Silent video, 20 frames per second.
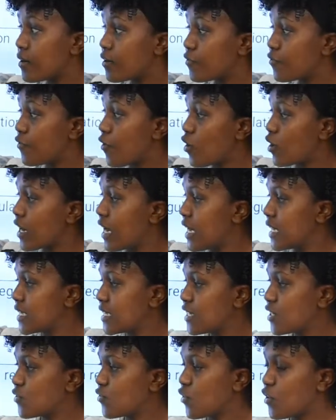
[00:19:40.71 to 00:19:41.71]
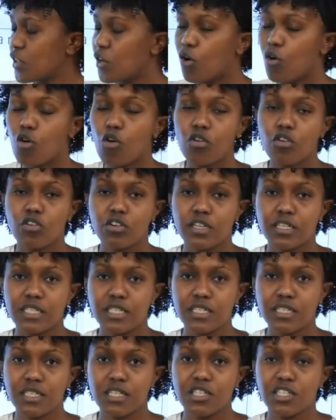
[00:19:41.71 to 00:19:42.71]
Focus is for the whole
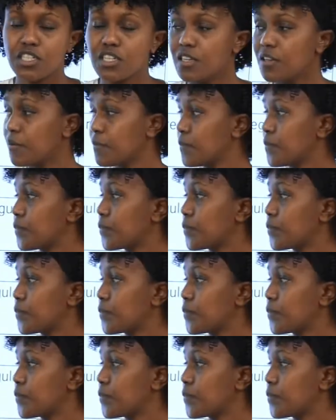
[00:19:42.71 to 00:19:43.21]
organization.